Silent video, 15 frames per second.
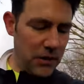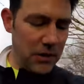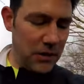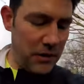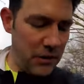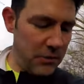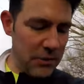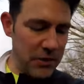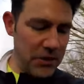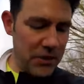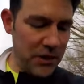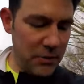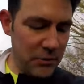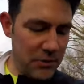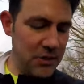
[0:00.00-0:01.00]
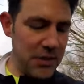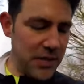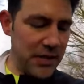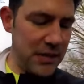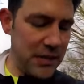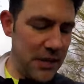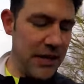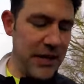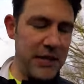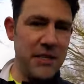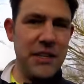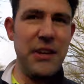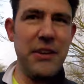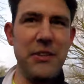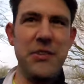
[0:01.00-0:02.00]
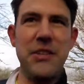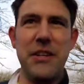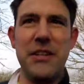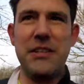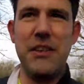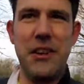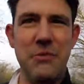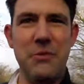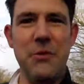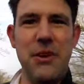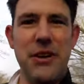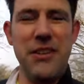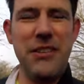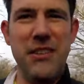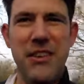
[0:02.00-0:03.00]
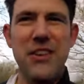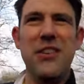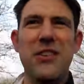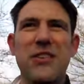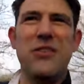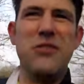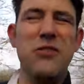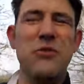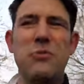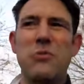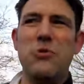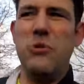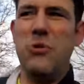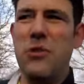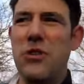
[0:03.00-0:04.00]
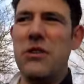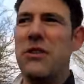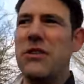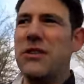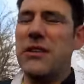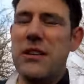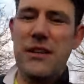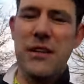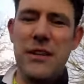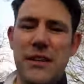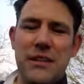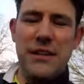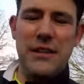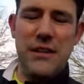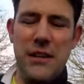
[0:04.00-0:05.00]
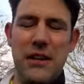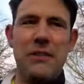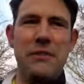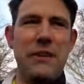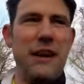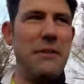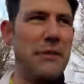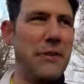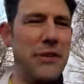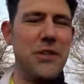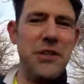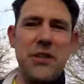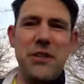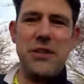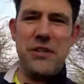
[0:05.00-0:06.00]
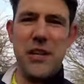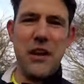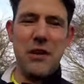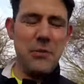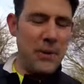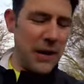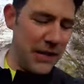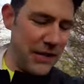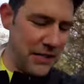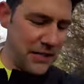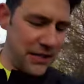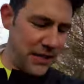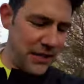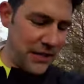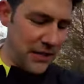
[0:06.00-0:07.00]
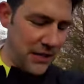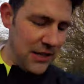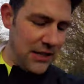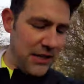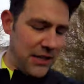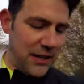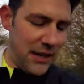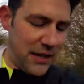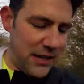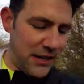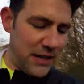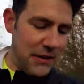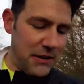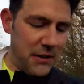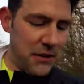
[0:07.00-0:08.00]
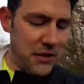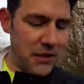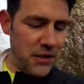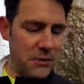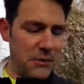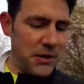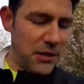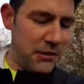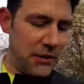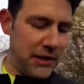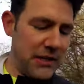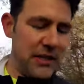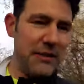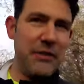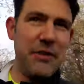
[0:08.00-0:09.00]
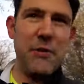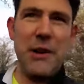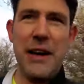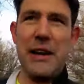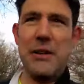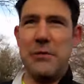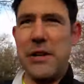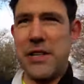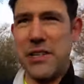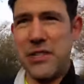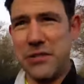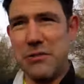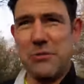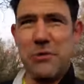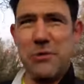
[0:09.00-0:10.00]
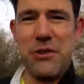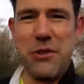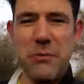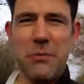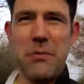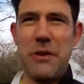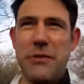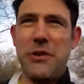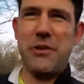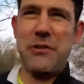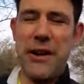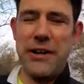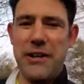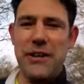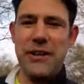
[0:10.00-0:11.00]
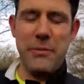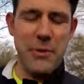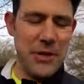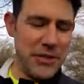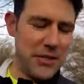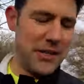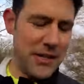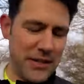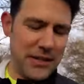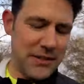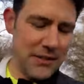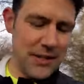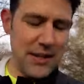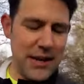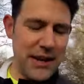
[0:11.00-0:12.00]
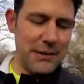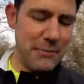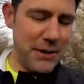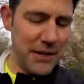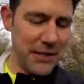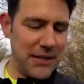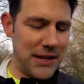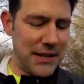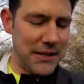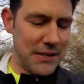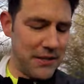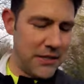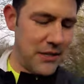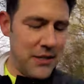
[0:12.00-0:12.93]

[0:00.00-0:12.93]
Kilometre two was 6:32, so that's like my normal kind of average slow pace. And then kilometre three, 7:08, which we've got a bit of a gradient up here, so that again makes sense.